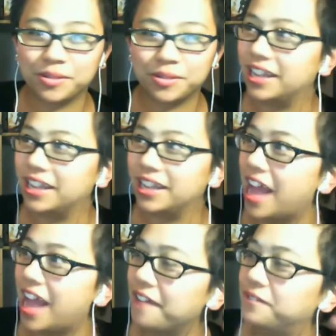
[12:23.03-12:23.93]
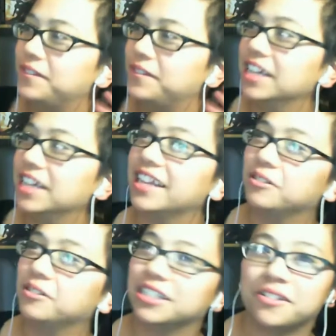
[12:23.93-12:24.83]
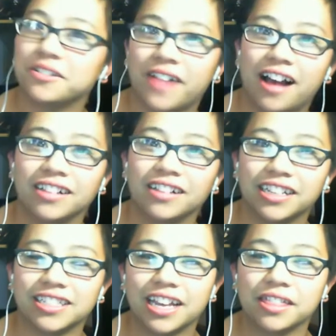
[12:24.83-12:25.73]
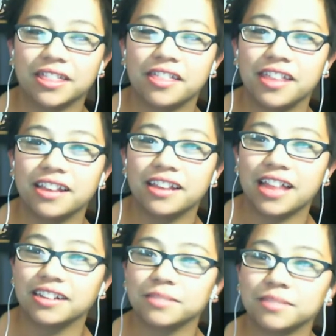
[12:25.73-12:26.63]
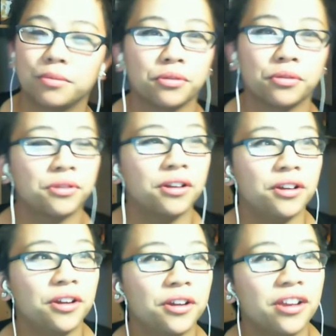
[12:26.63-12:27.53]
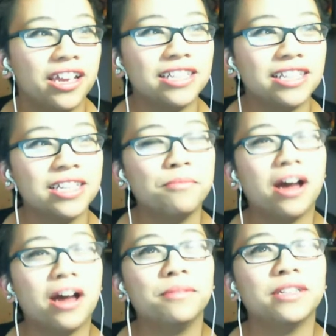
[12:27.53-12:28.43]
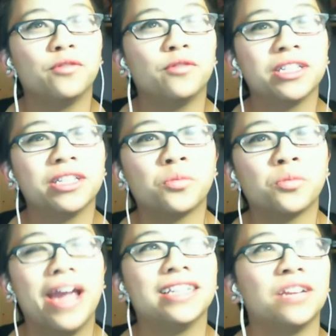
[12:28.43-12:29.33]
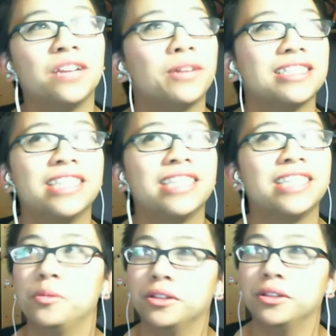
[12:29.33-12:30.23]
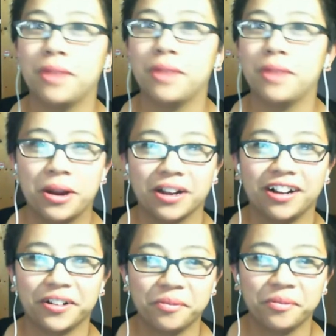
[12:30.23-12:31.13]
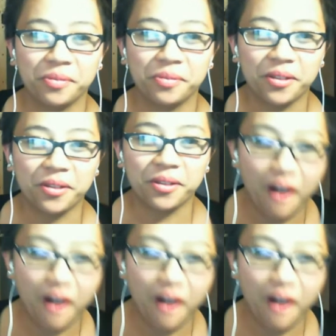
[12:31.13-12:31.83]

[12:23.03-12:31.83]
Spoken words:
like, I feel like Golden Corral is like the thing that is both, it is the embodiment of what is great and what is terrible about America, all